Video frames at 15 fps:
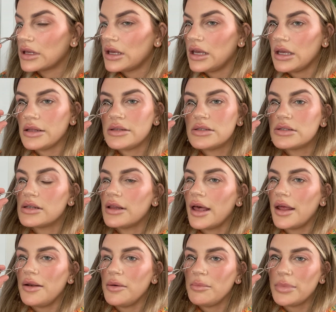Kids
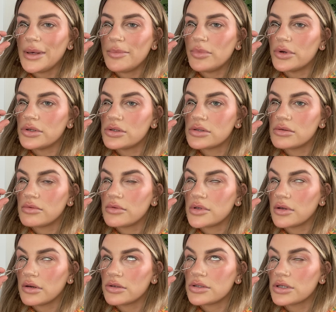sledding, people
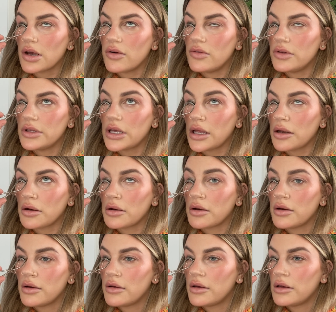shoveling.
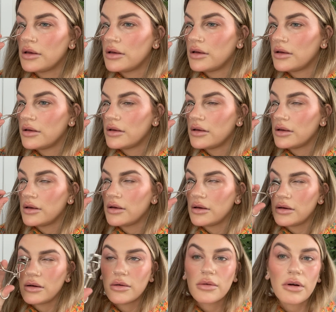
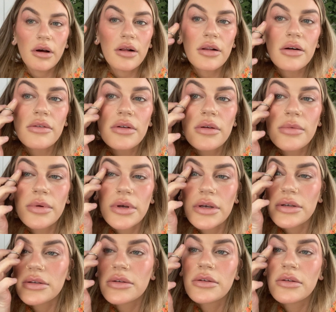We're all over the place.